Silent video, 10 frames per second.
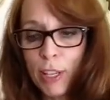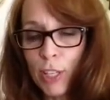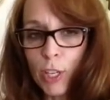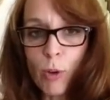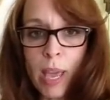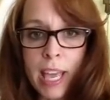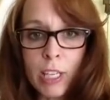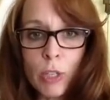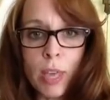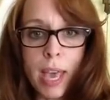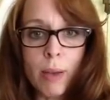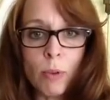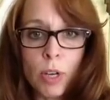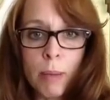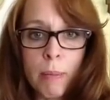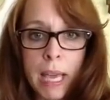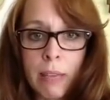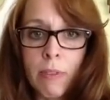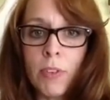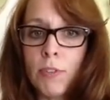So go ahead and do that. We'll come back
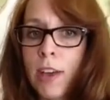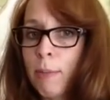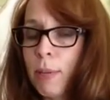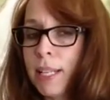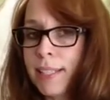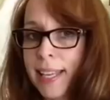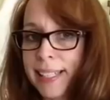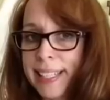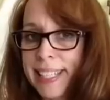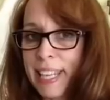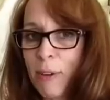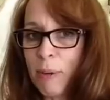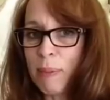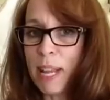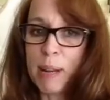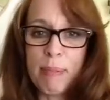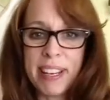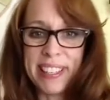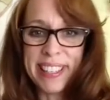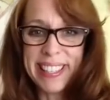in 55 minutes and let's see how our banana
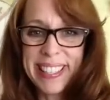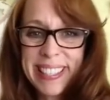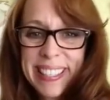bread looks.